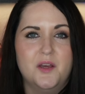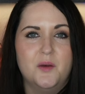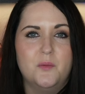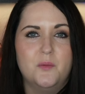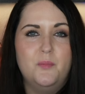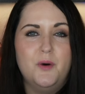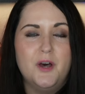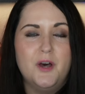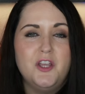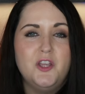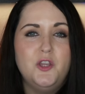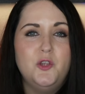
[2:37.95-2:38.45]

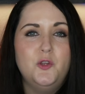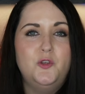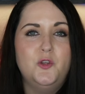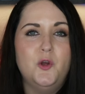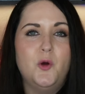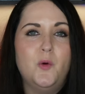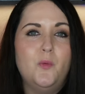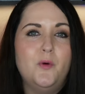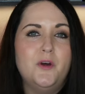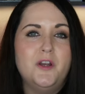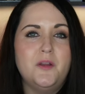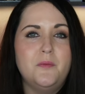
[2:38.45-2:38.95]
but you
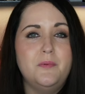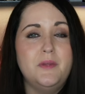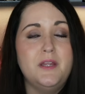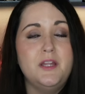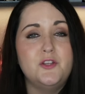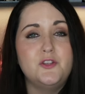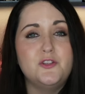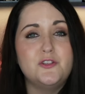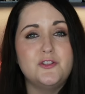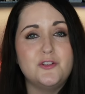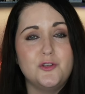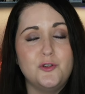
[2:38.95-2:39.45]
don't want to be
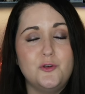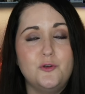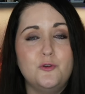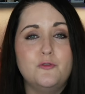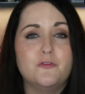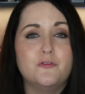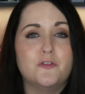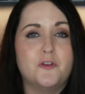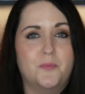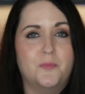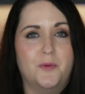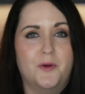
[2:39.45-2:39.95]
too
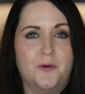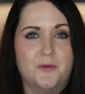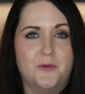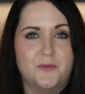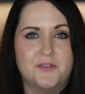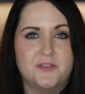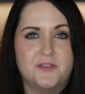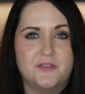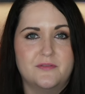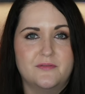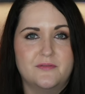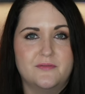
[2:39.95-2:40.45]

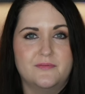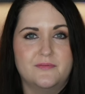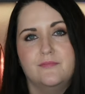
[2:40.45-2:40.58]
verbose.